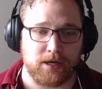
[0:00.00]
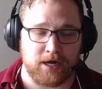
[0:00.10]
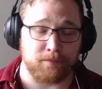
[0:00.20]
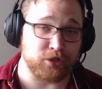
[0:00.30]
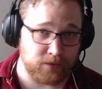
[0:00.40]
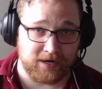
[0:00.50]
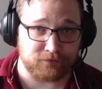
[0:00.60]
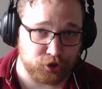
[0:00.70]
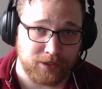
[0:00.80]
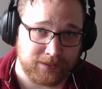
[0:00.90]
but you have
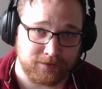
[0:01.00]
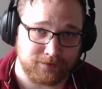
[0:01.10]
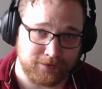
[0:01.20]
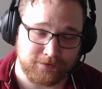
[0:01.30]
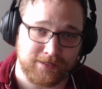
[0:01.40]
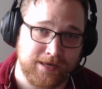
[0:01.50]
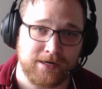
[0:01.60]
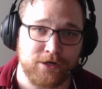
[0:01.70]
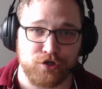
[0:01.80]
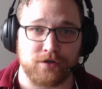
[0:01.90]
to check that the
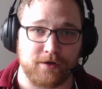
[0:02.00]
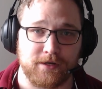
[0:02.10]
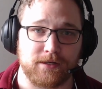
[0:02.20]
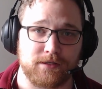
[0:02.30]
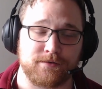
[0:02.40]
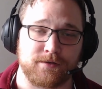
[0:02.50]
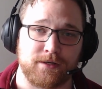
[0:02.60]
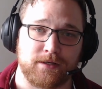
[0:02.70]
AI generated